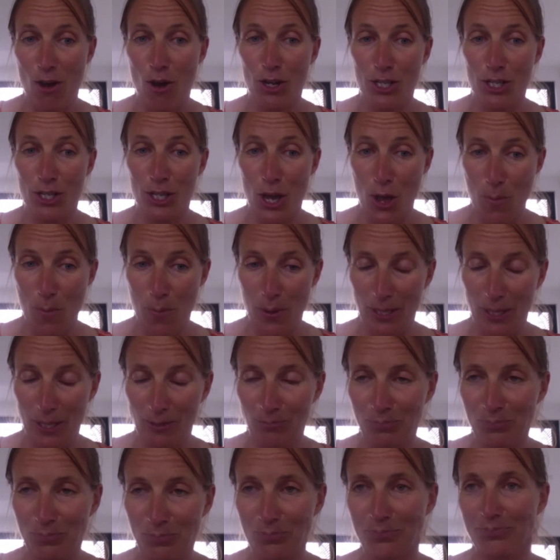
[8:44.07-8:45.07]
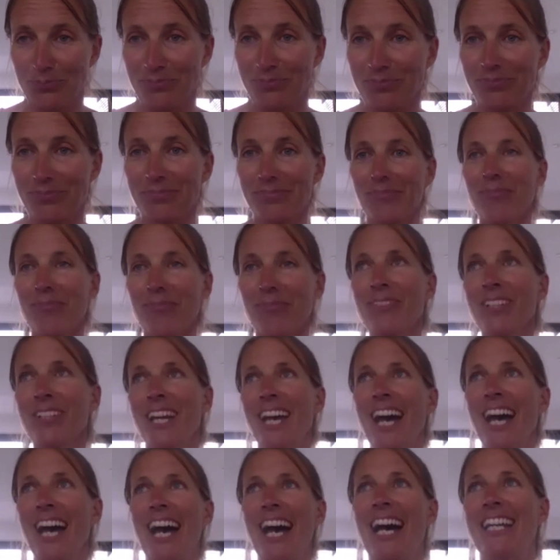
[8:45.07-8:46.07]
October,
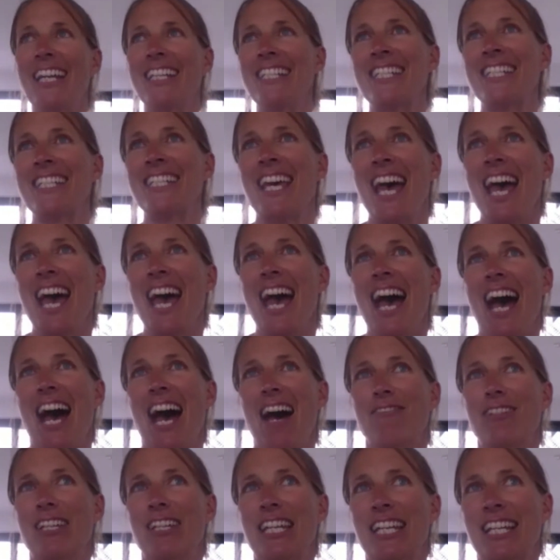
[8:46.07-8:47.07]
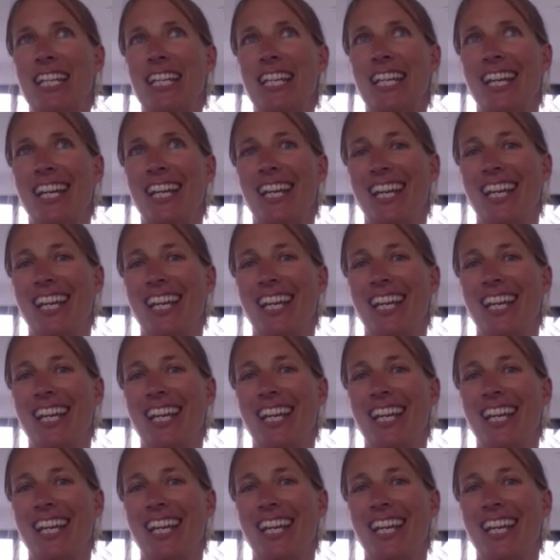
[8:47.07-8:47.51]
and having